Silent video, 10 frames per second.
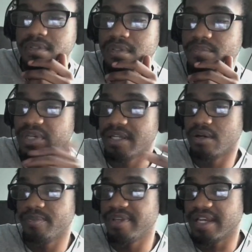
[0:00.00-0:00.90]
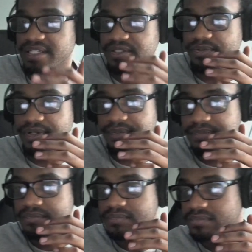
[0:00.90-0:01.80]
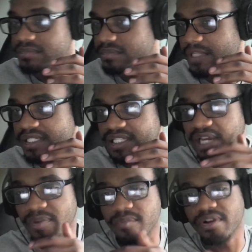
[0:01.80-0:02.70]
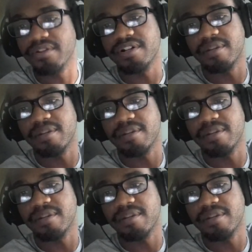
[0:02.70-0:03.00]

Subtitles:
but I hope you guys enjoyed. It's not my brother in the